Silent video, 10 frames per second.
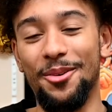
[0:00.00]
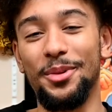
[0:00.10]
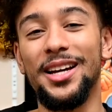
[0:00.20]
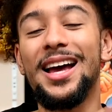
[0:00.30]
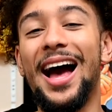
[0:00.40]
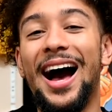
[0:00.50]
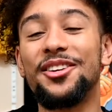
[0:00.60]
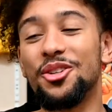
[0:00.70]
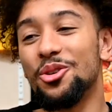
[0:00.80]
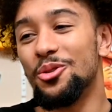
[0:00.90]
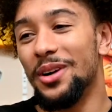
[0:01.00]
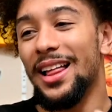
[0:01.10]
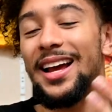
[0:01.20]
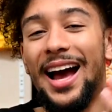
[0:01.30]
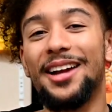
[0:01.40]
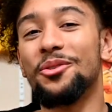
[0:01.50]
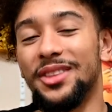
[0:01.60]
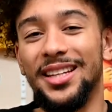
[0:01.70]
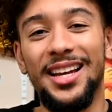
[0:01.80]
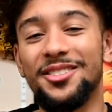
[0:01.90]
But I do, like, I don't
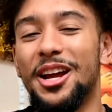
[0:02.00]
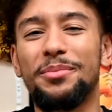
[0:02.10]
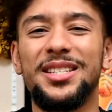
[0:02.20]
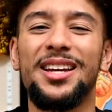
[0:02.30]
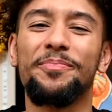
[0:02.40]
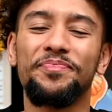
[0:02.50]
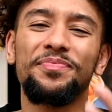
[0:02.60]
think that's gonna happen, because, like,